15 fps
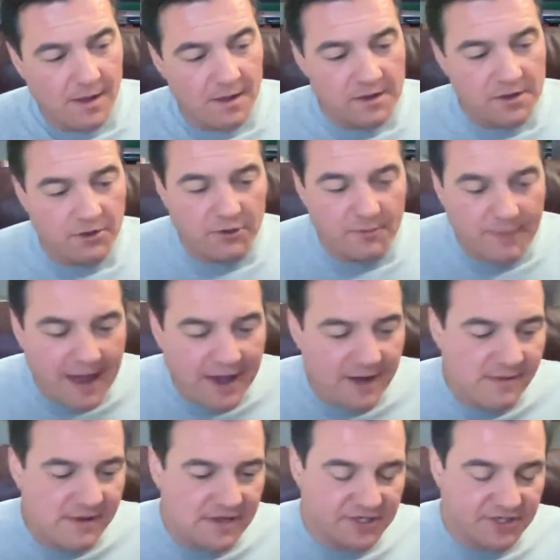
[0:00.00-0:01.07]
The Biden
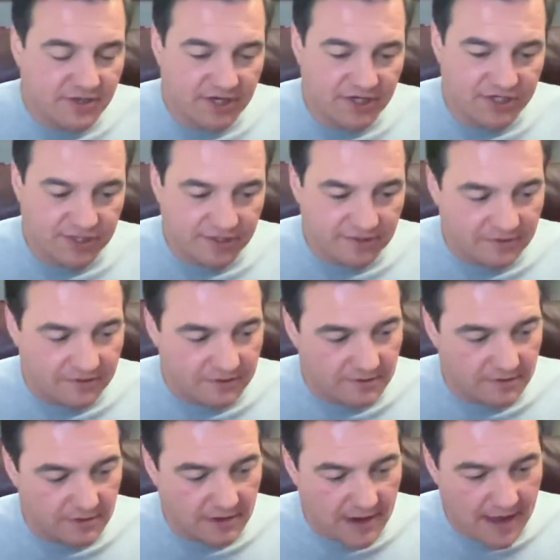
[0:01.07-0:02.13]
administration
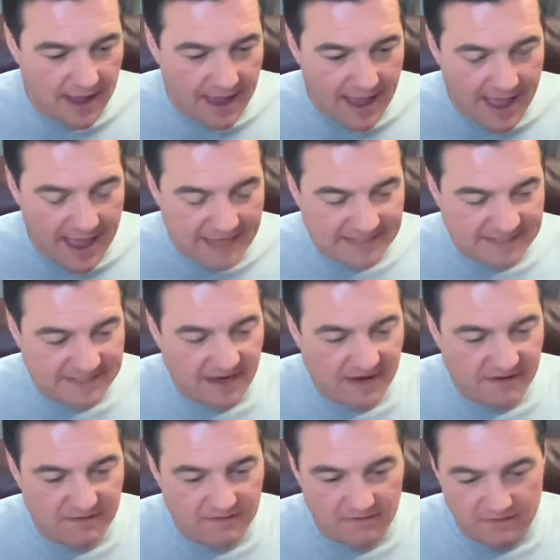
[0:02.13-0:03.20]
has
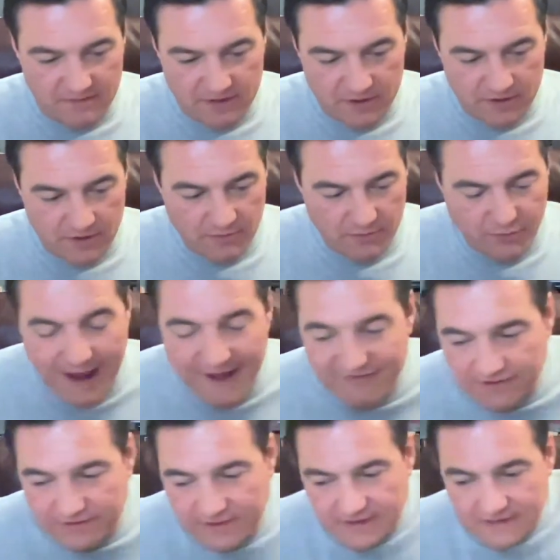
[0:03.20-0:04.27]
said,
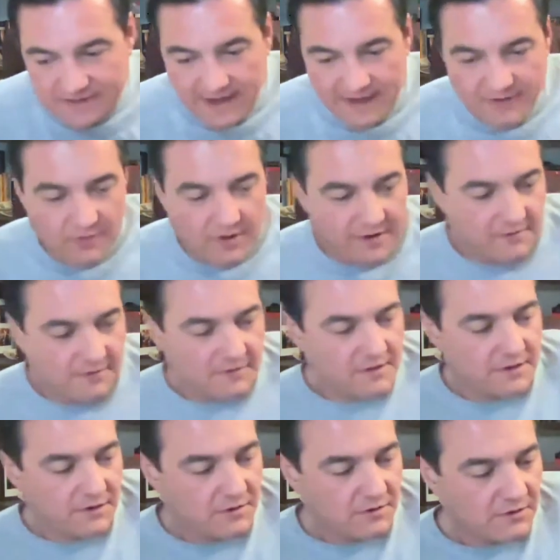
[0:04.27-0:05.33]
privately to anyone,
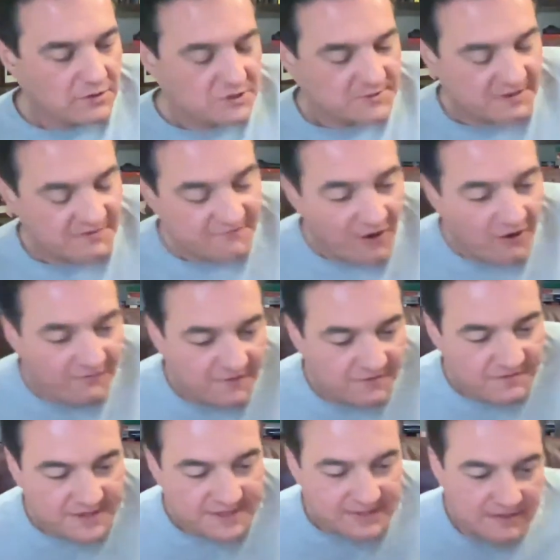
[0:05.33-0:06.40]
who's been involved in
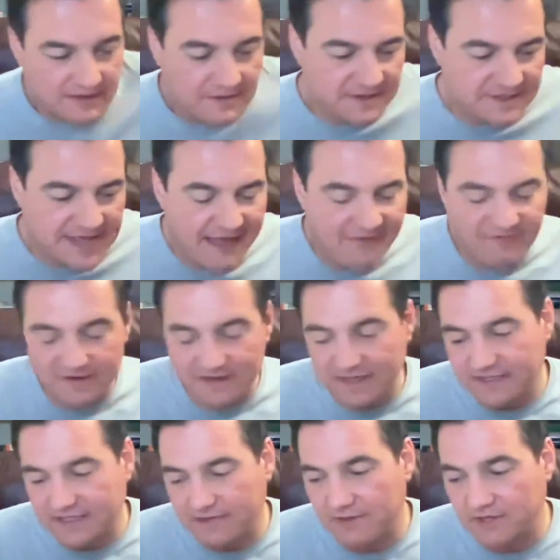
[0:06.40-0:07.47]
this
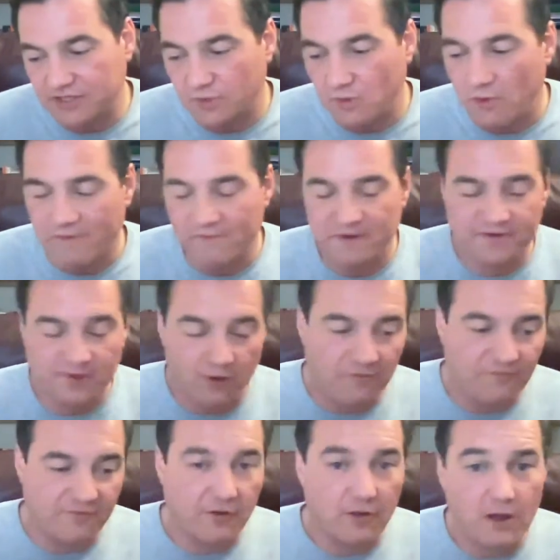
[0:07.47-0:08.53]
advocacy mission, what we've been
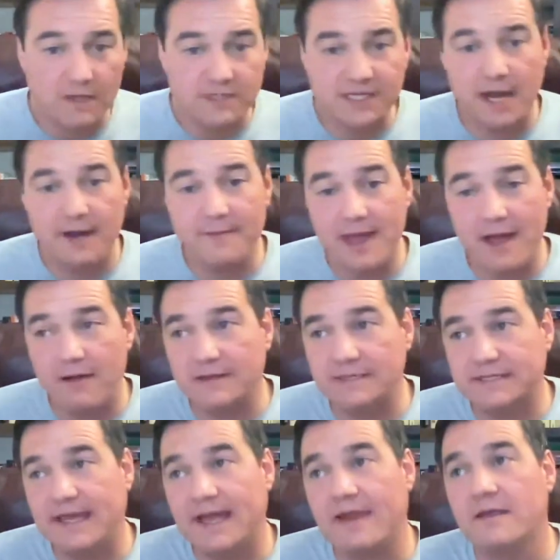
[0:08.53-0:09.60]
told for a long time now is
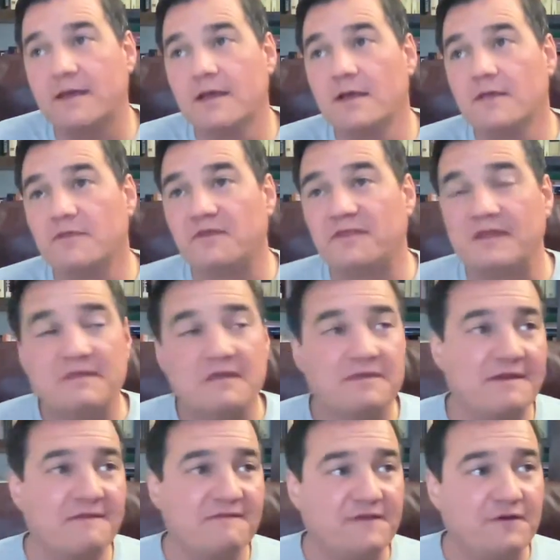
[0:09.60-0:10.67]
that the thing that
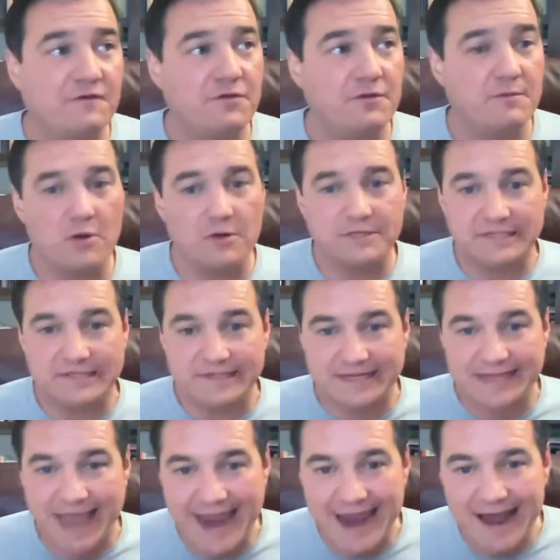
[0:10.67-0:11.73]
they've feared the most is a
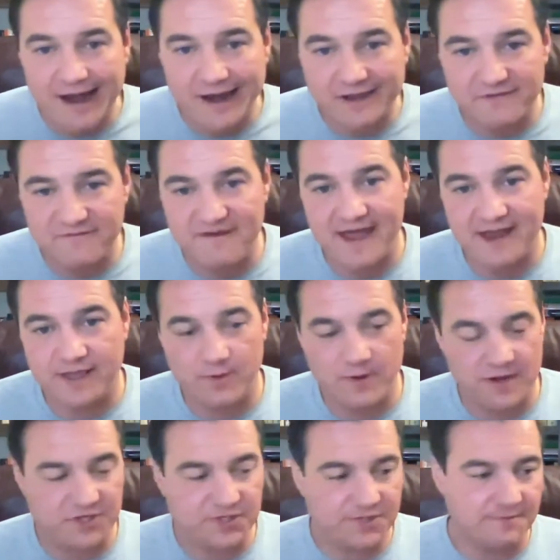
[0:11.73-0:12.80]
chaotic
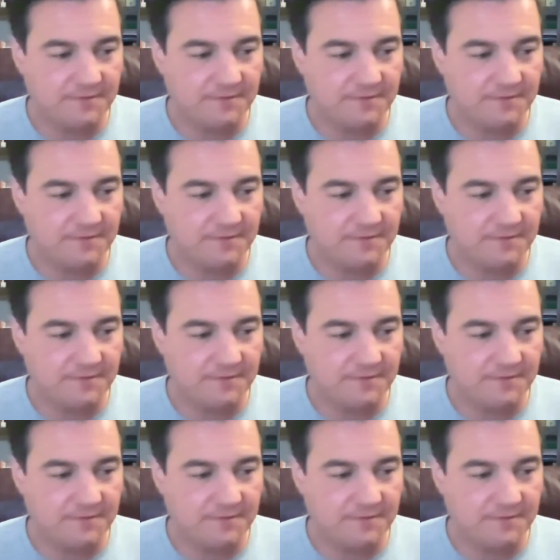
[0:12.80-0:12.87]
evacuation.